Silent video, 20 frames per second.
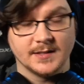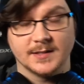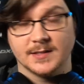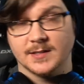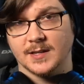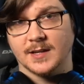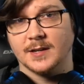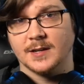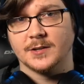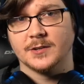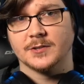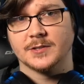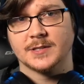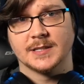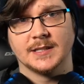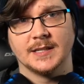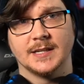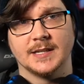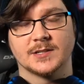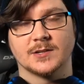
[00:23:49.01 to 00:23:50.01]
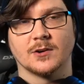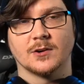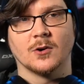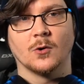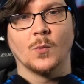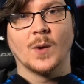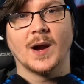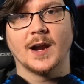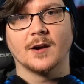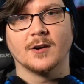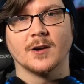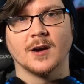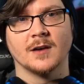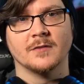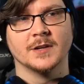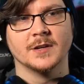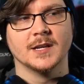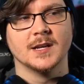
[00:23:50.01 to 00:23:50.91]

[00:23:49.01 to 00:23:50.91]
senators at least are aware of